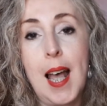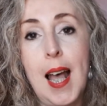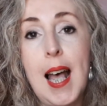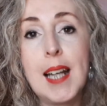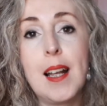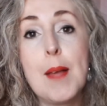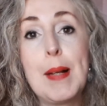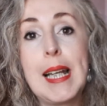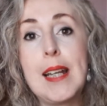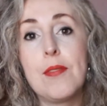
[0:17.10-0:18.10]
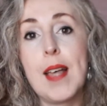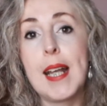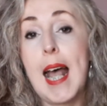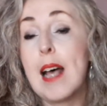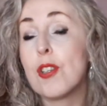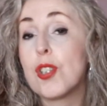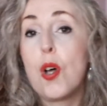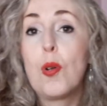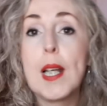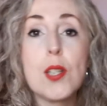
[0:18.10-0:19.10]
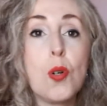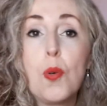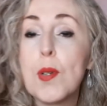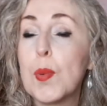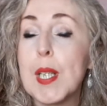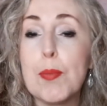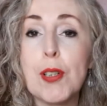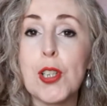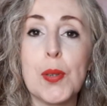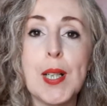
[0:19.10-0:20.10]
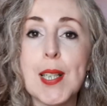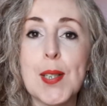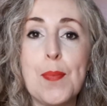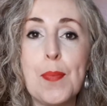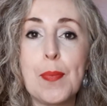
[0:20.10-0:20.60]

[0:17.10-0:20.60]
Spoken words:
And I believe that our soul is always whispering to us,